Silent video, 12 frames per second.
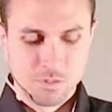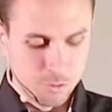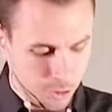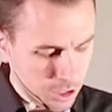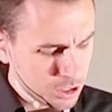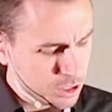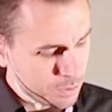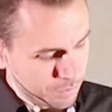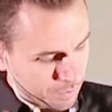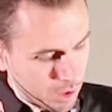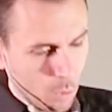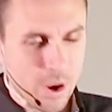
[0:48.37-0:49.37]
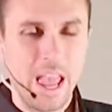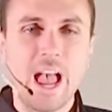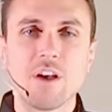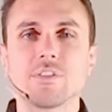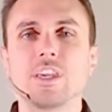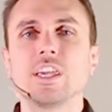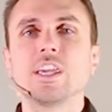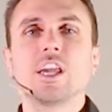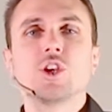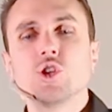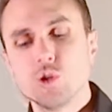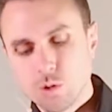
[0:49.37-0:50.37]
First, we have the
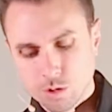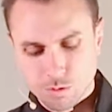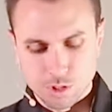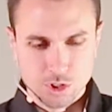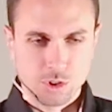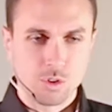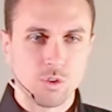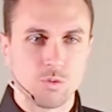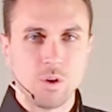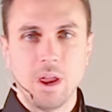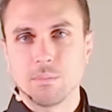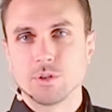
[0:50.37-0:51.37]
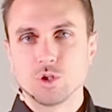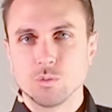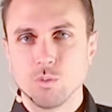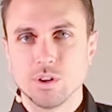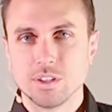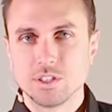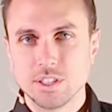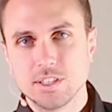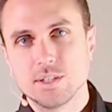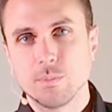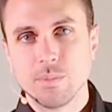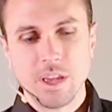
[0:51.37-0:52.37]
universal ramp support
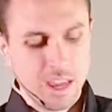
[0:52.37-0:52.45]
system.